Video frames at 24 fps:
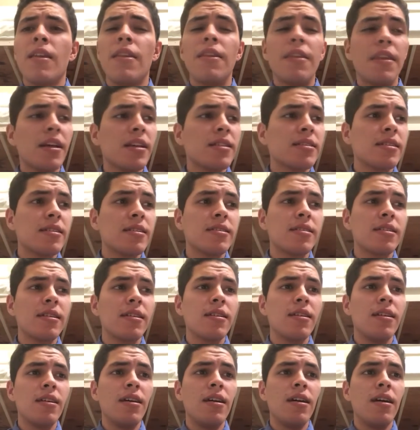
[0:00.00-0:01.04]
This is
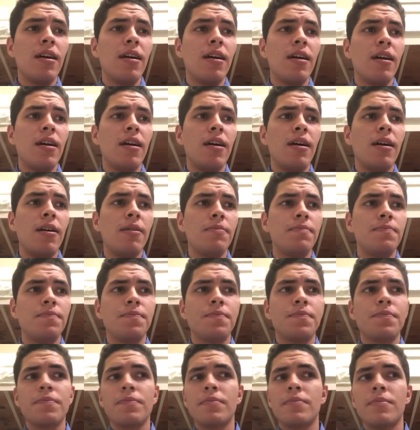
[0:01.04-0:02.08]
a
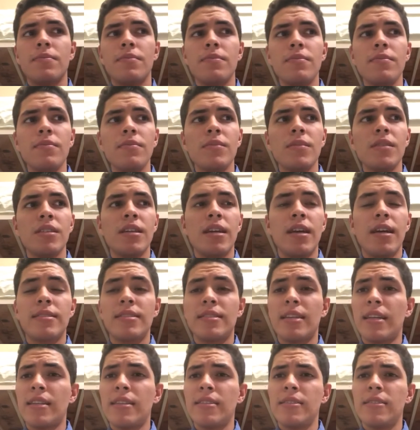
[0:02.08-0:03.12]

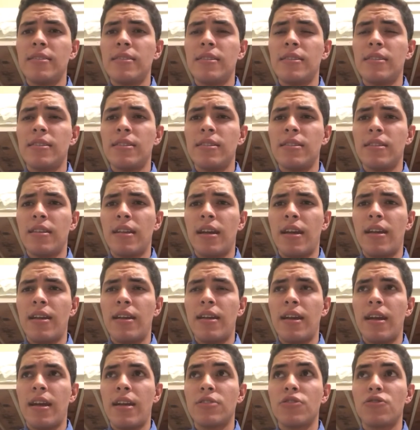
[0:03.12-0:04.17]
tendency,
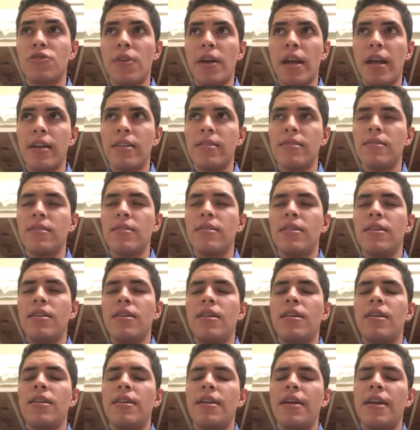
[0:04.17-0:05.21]
a trend
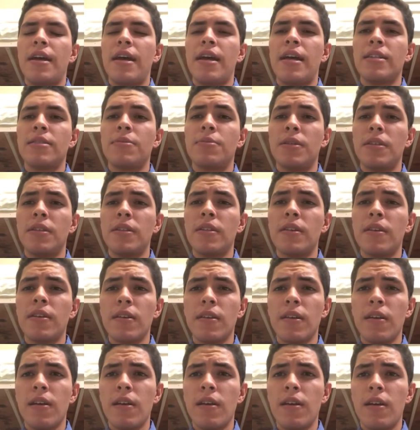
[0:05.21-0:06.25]
that has been
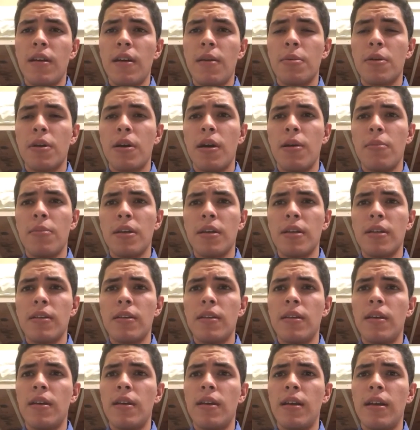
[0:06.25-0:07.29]
upcoming
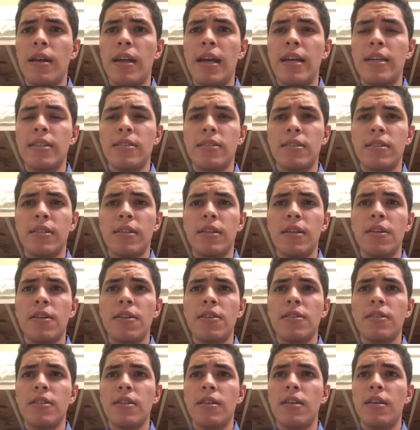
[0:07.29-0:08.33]
in the last
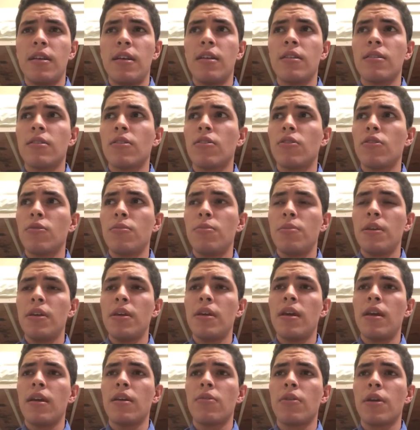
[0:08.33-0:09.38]
years and could
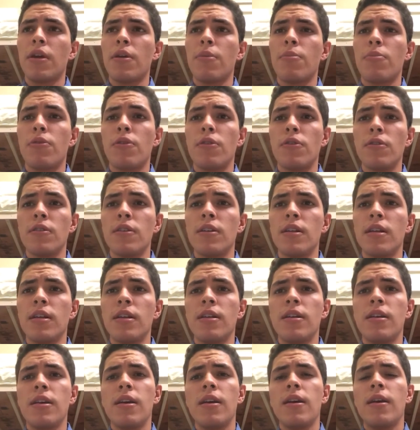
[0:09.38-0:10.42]
be a great
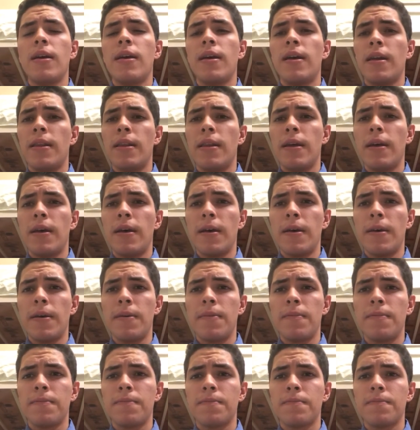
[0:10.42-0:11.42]
opportunity in the